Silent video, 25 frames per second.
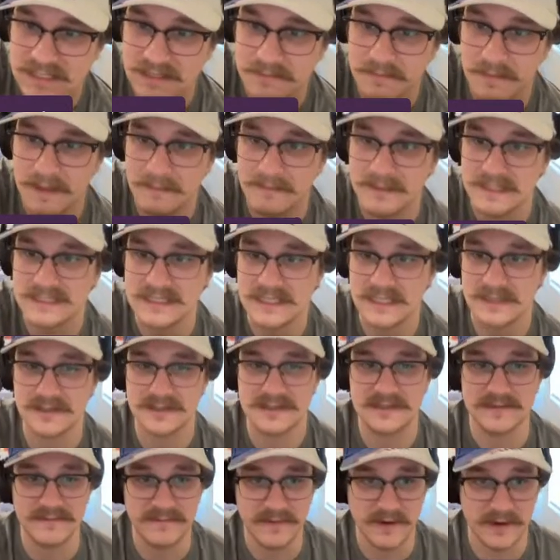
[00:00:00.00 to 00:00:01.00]
and maybe steal
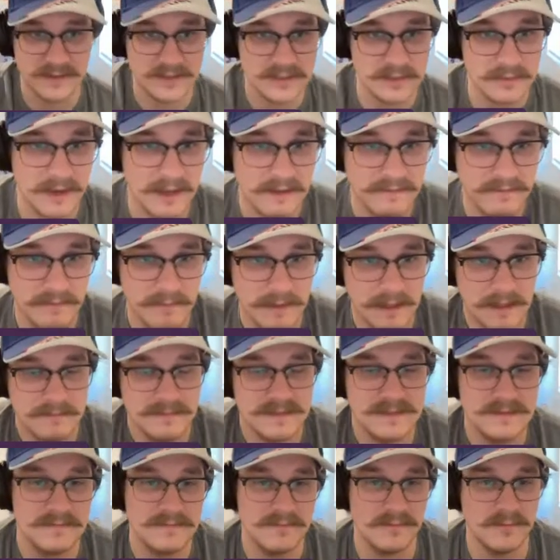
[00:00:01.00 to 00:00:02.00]
some votes away from
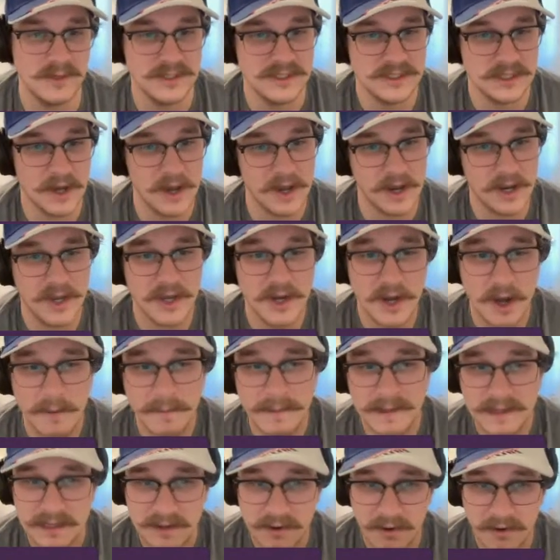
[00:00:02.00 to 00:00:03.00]
him, which could
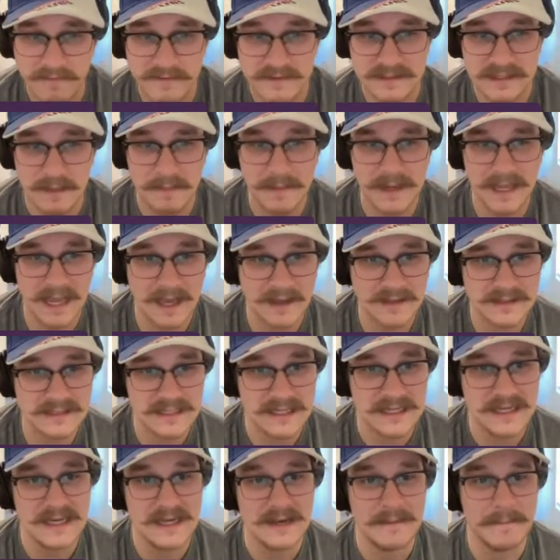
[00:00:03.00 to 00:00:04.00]
open the door for somebody else.
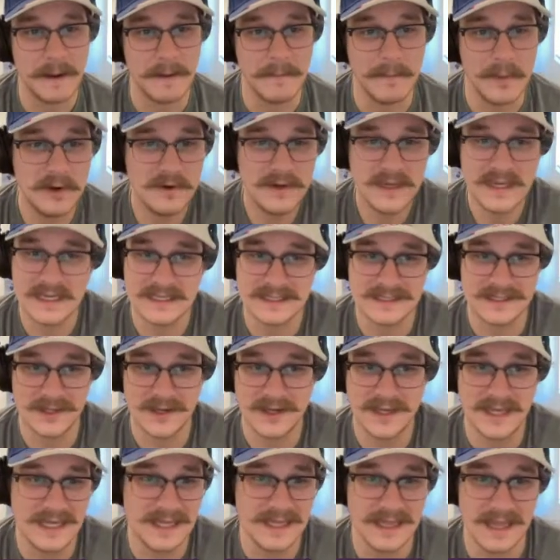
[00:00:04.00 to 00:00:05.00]
But Mookie is
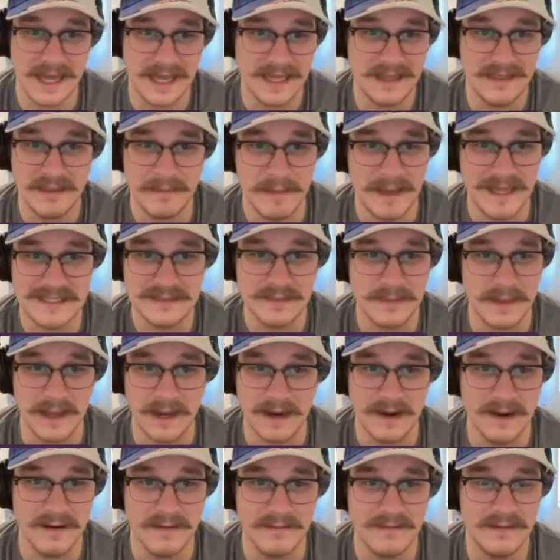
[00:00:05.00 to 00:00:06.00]
looking like the best
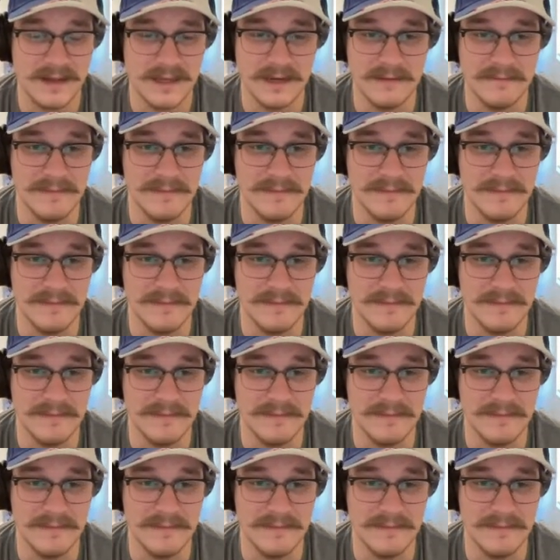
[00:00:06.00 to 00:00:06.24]
player in